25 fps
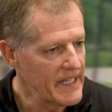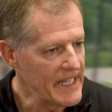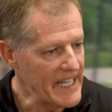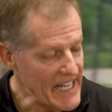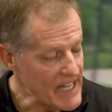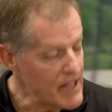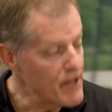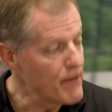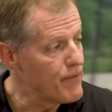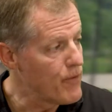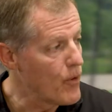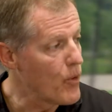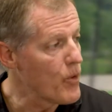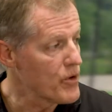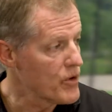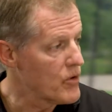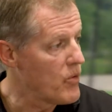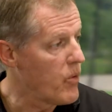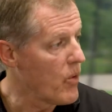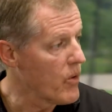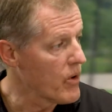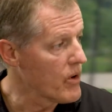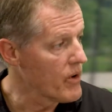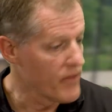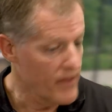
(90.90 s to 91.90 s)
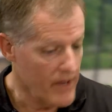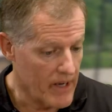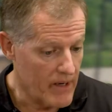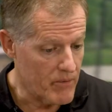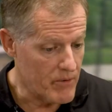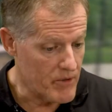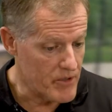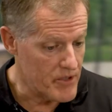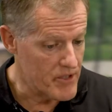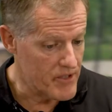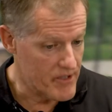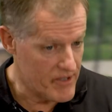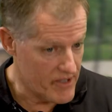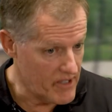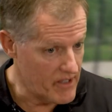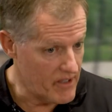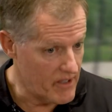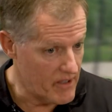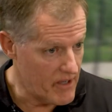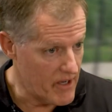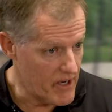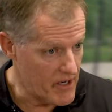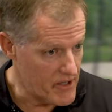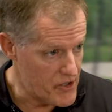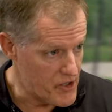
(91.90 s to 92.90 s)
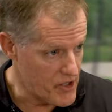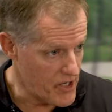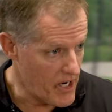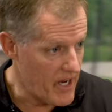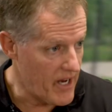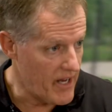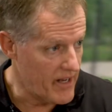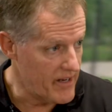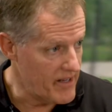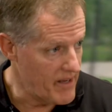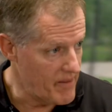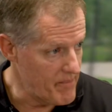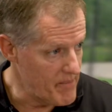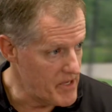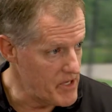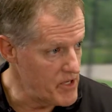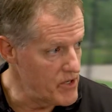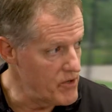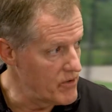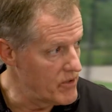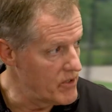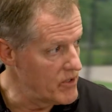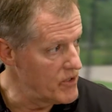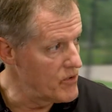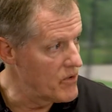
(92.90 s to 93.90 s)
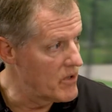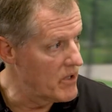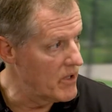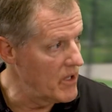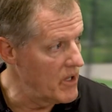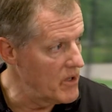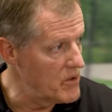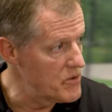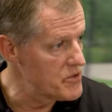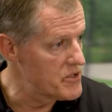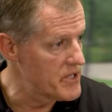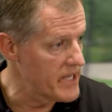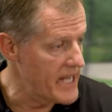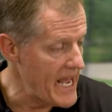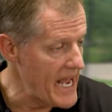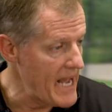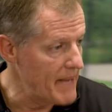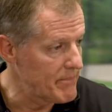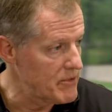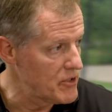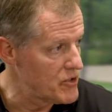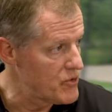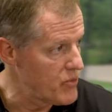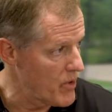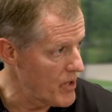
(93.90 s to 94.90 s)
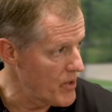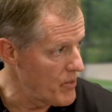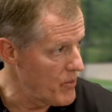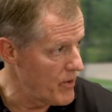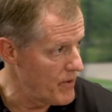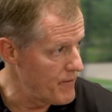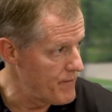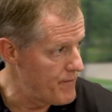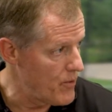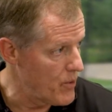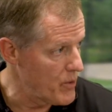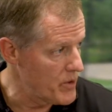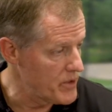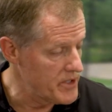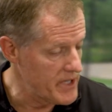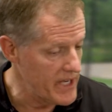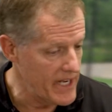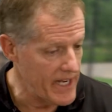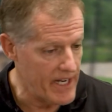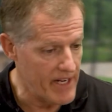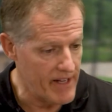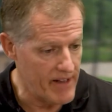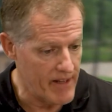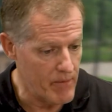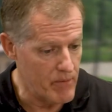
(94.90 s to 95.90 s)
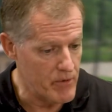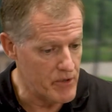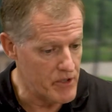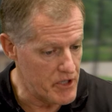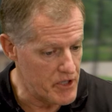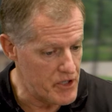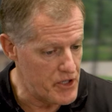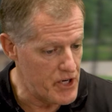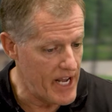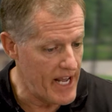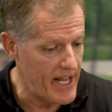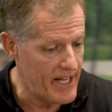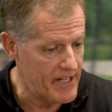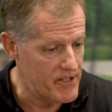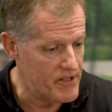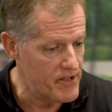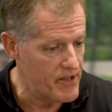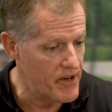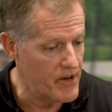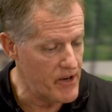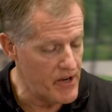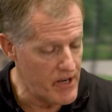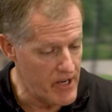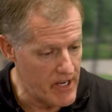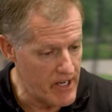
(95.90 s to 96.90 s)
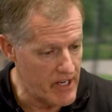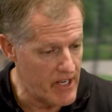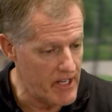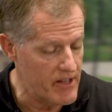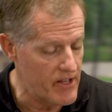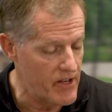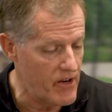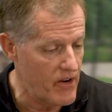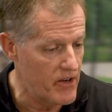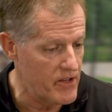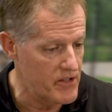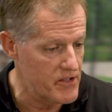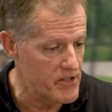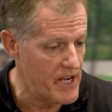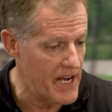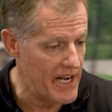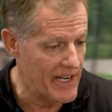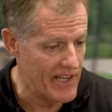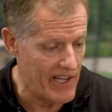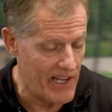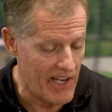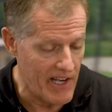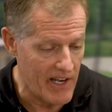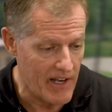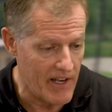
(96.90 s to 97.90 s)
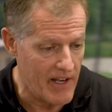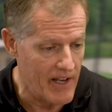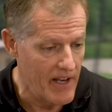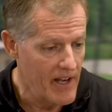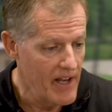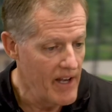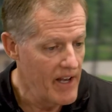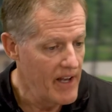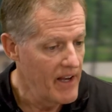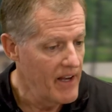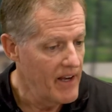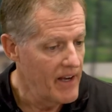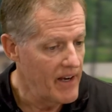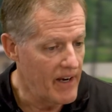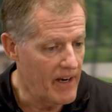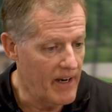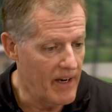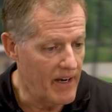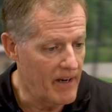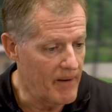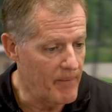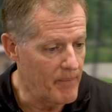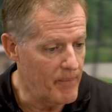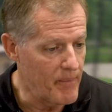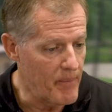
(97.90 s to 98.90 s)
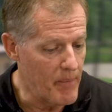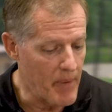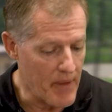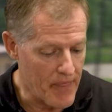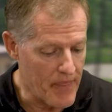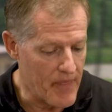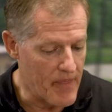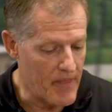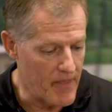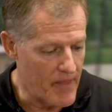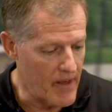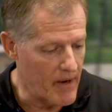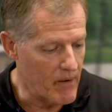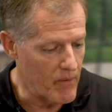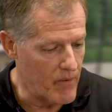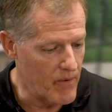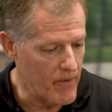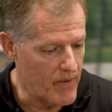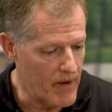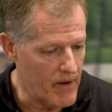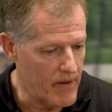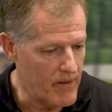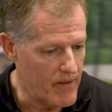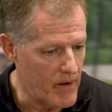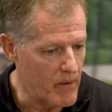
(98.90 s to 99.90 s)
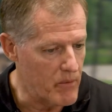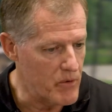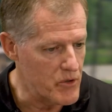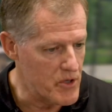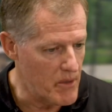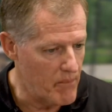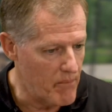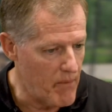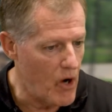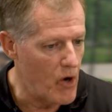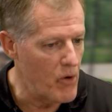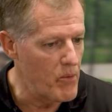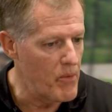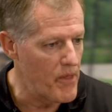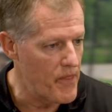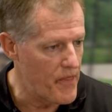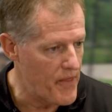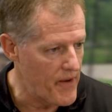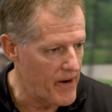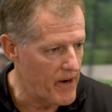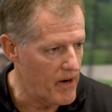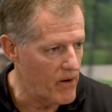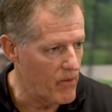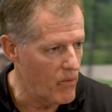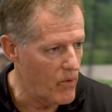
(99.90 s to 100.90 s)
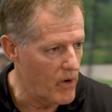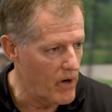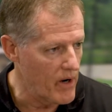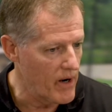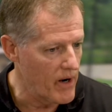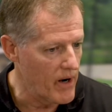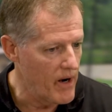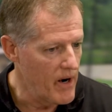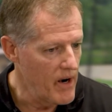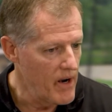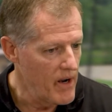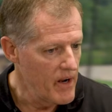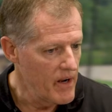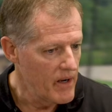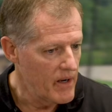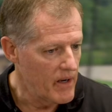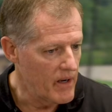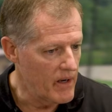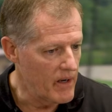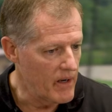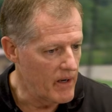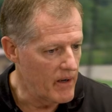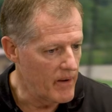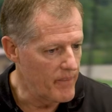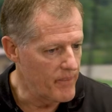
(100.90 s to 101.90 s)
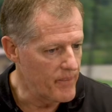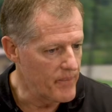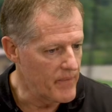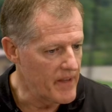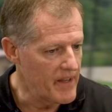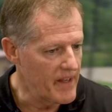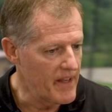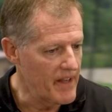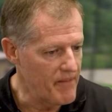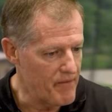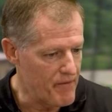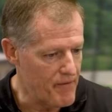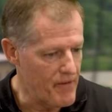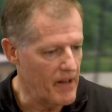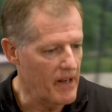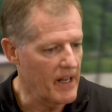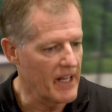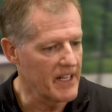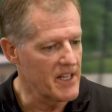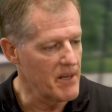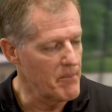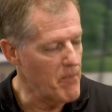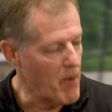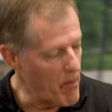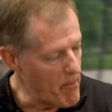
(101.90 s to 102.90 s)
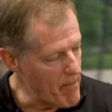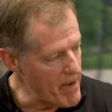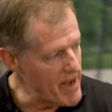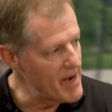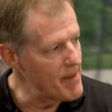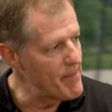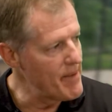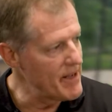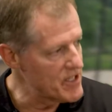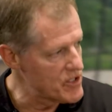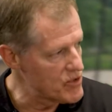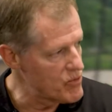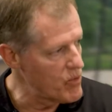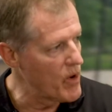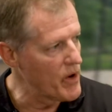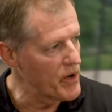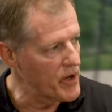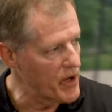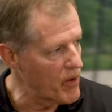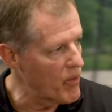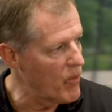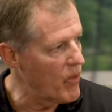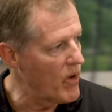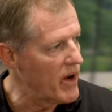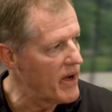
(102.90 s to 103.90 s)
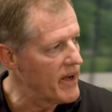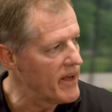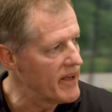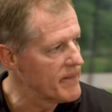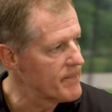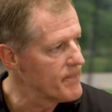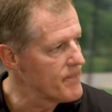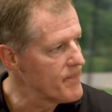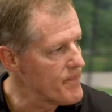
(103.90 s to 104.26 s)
In the fourth quarter, there was still a shot. I mean, you closed the gap to 21-14, and there was a chance there. You didn't get the onside kick. But there was a moment there where it felt like the momentum had swung your way.